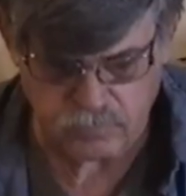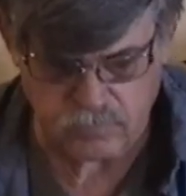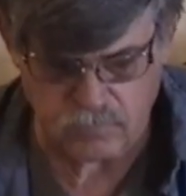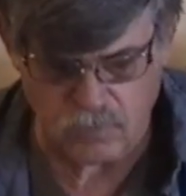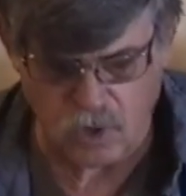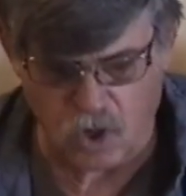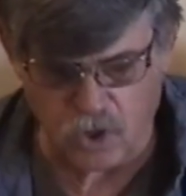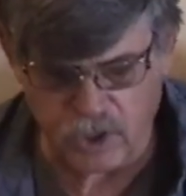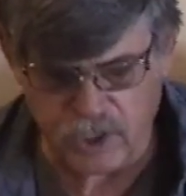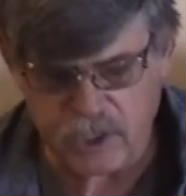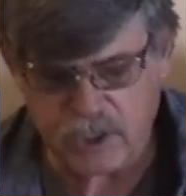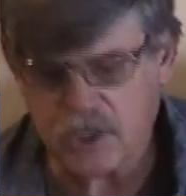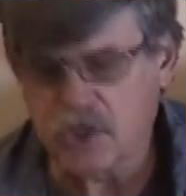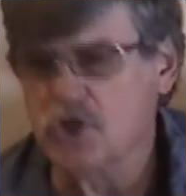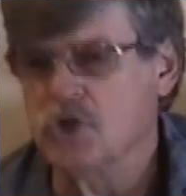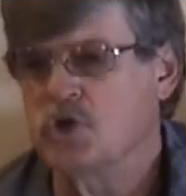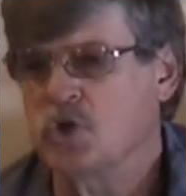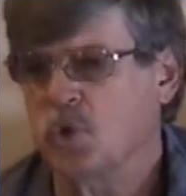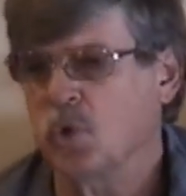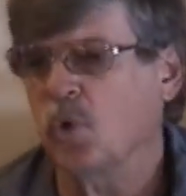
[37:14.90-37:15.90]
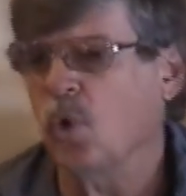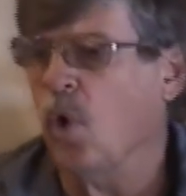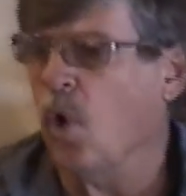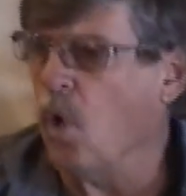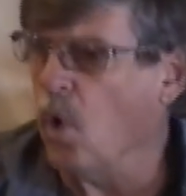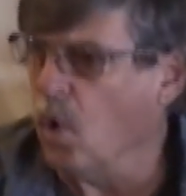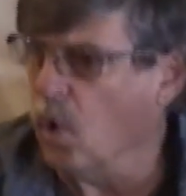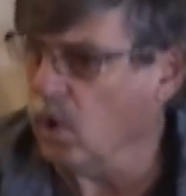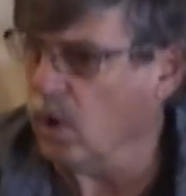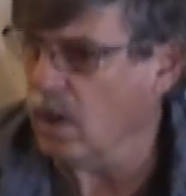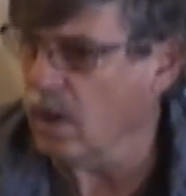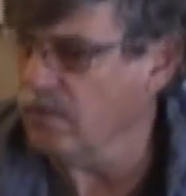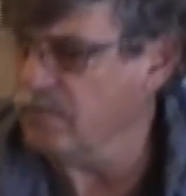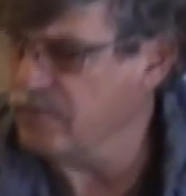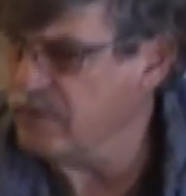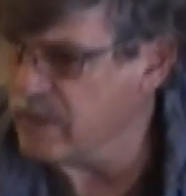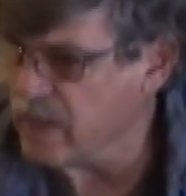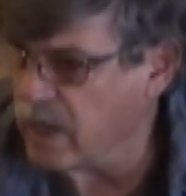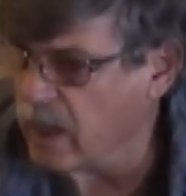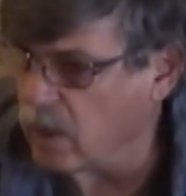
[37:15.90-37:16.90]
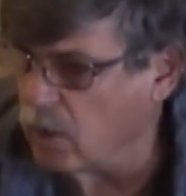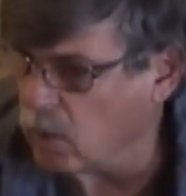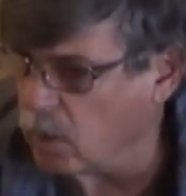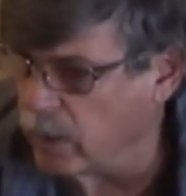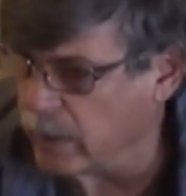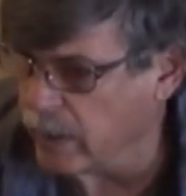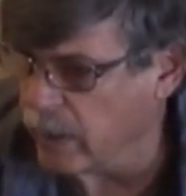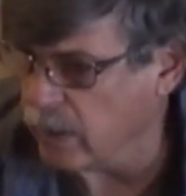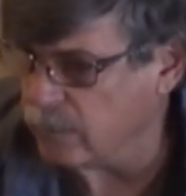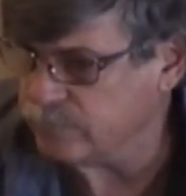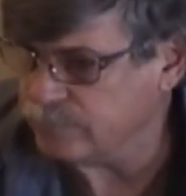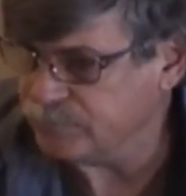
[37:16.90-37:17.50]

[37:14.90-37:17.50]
or in control of the area.